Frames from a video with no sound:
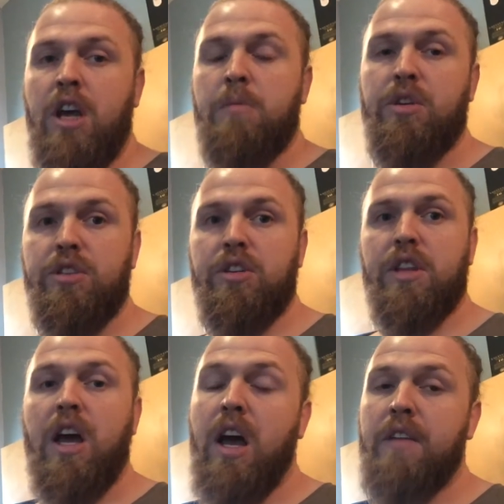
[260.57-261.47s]
because you get
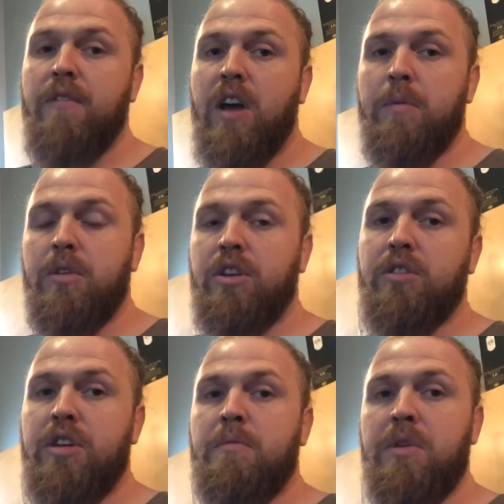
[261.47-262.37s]
the high fiber of the
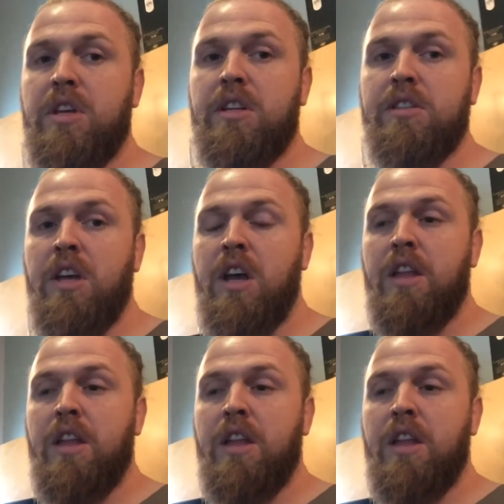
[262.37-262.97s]
green beans